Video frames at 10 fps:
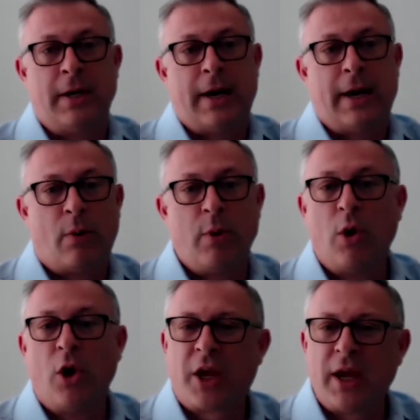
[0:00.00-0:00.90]
Uh, we
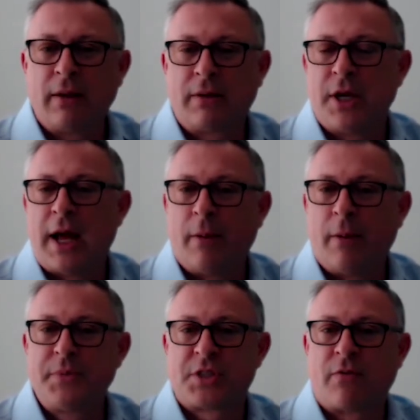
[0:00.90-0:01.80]
were looking to help
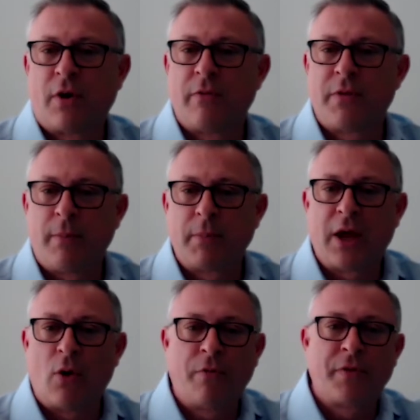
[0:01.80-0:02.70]
several of them
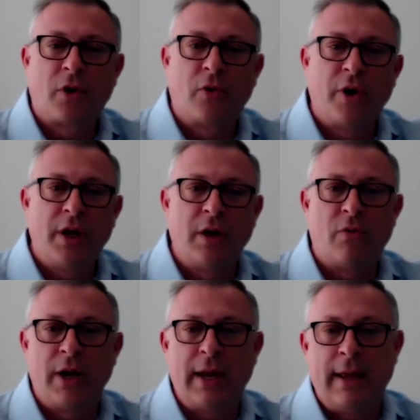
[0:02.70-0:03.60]
get off the grid and
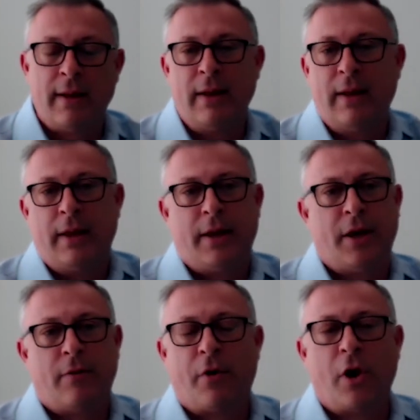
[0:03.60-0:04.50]
really, you
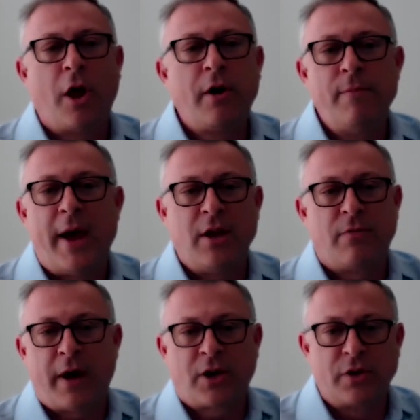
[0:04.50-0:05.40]
know, for a lot of
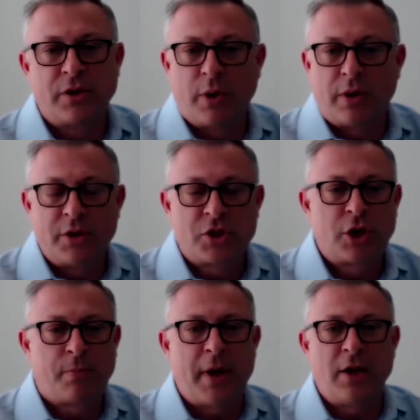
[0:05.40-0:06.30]
manufacturers, whether it's
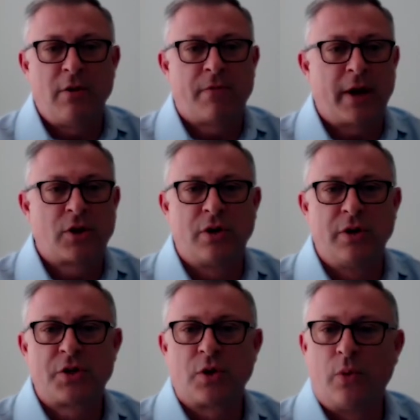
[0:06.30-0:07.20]
chip
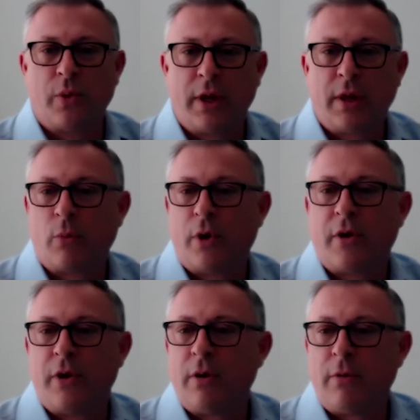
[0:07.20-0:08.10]
manufacturers or
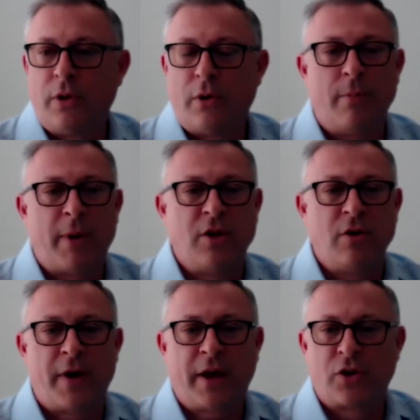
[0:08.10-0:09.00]
whether you're in
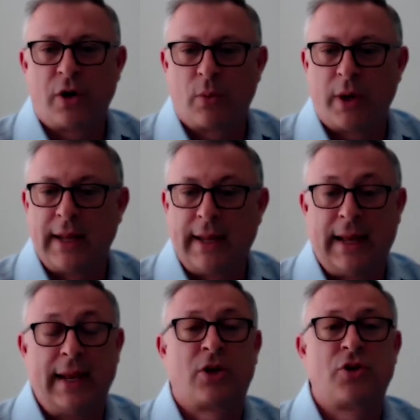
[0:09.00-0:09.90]
manufacturing where
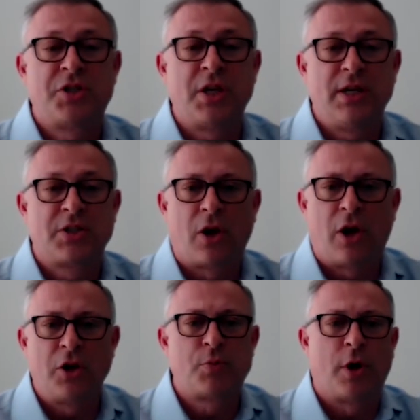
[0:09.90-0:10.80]
electricity is a
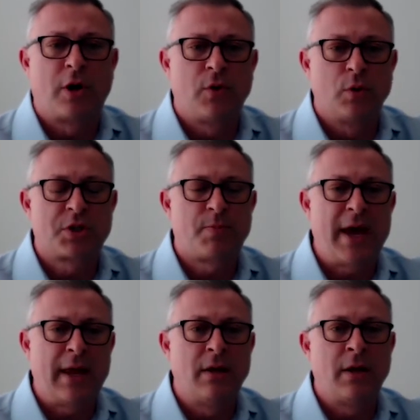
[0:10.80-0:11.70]
large part of your
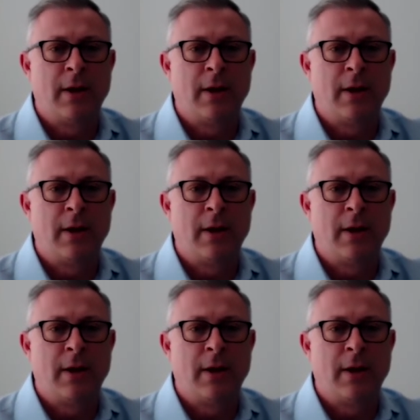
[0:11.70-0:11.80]
spend,